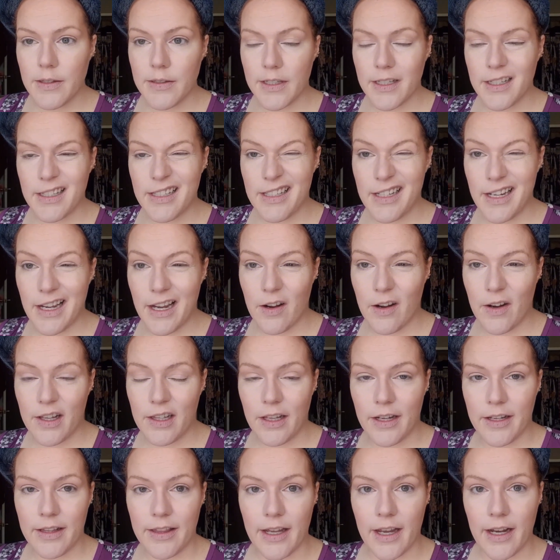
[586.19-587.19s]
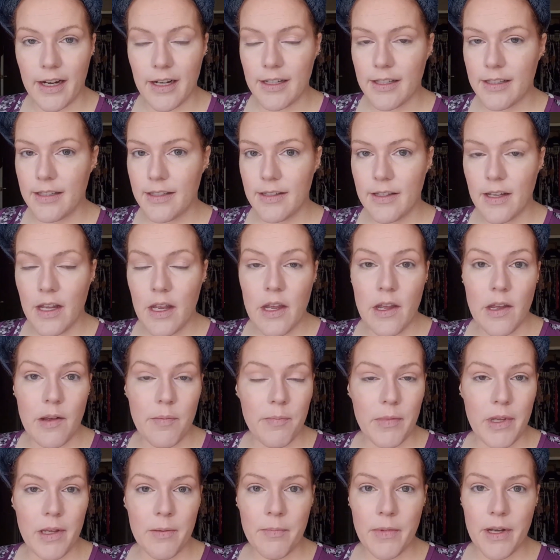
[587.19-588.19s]
So you're gonna see how I like that, because
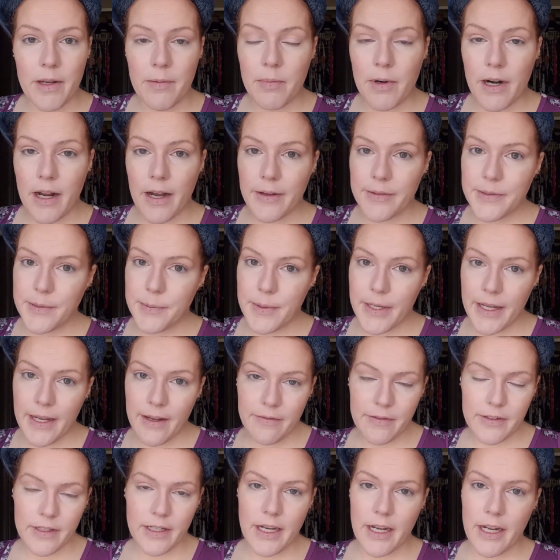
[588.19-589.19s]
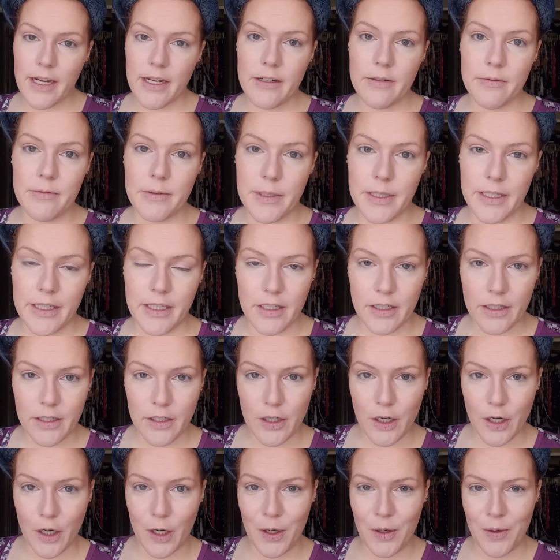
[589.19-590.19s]
me and my brows, we haven't had a really
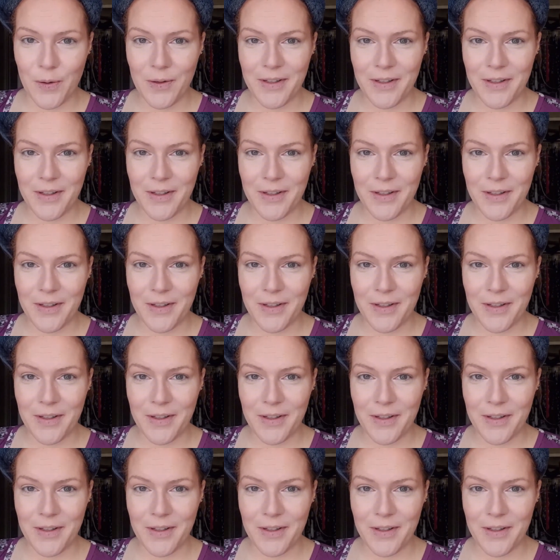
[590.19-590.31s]
good